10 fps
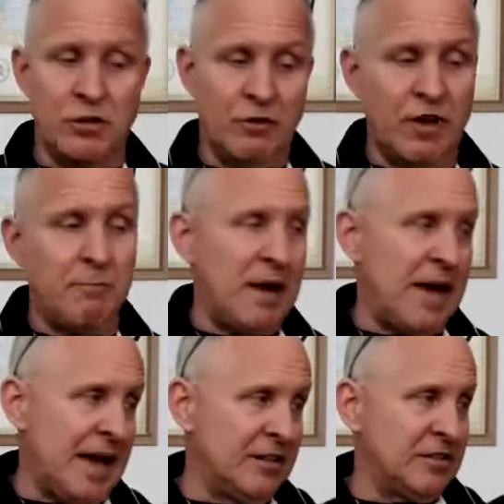So if I'm,
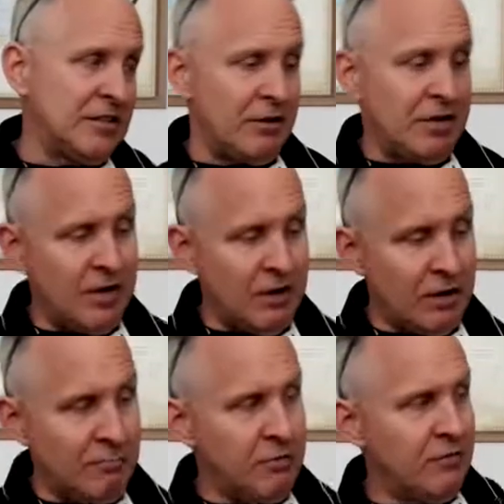my hand is out here
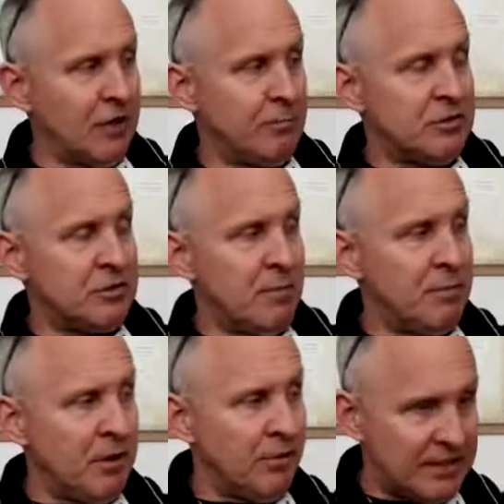and I'm lifting up a
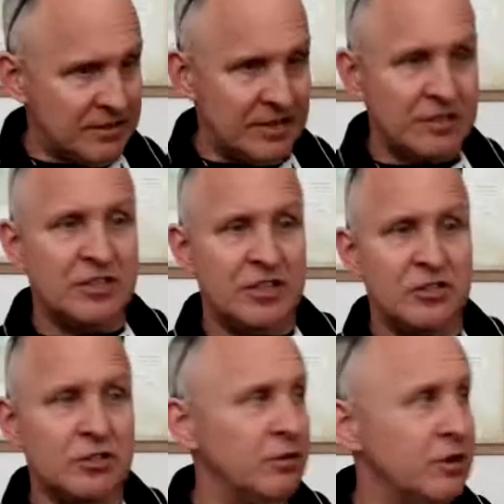dumbbell, that's the
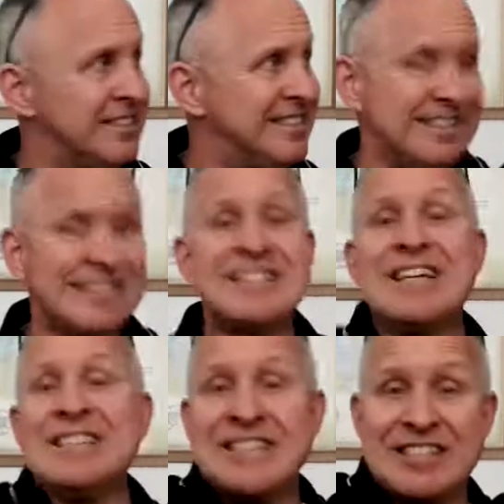distal, the
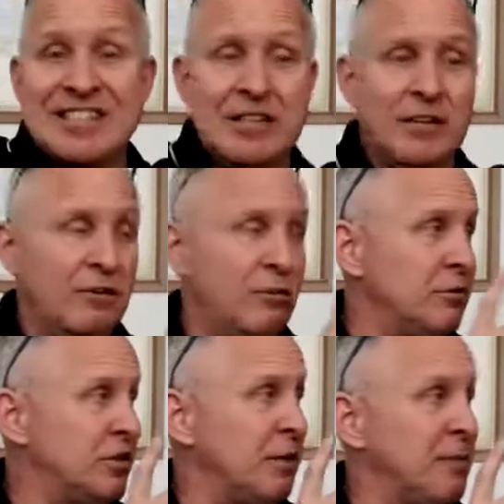distance.
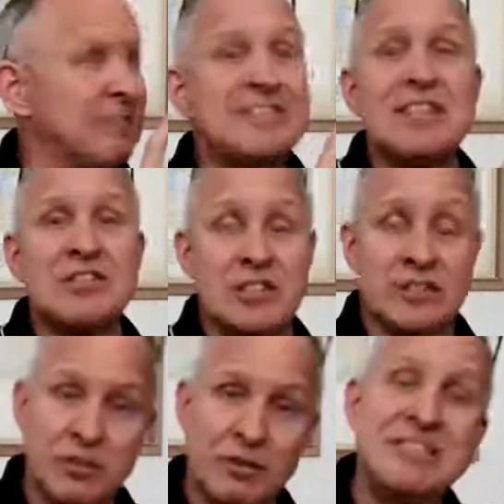Always think about
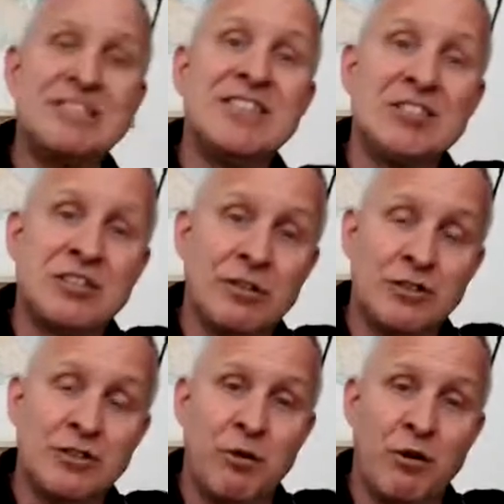distance. So the distal
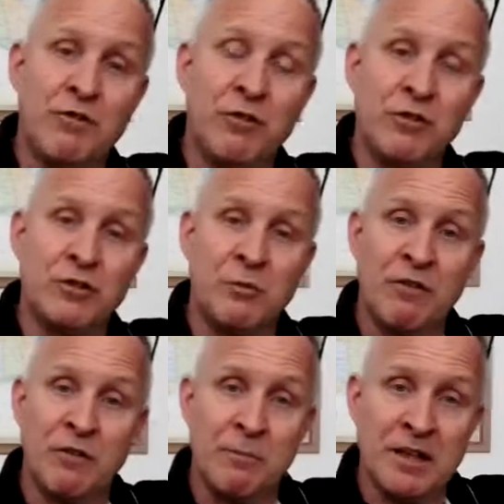is the part furthest
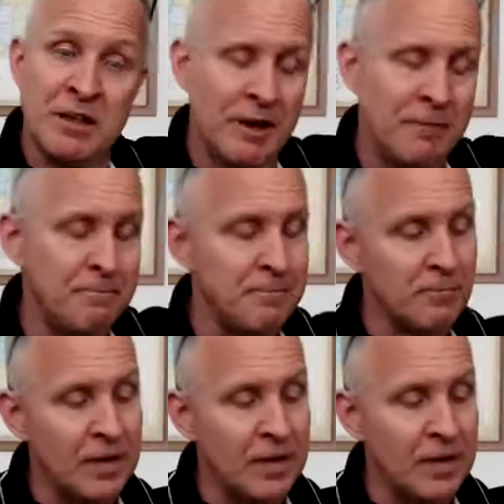away from the midline.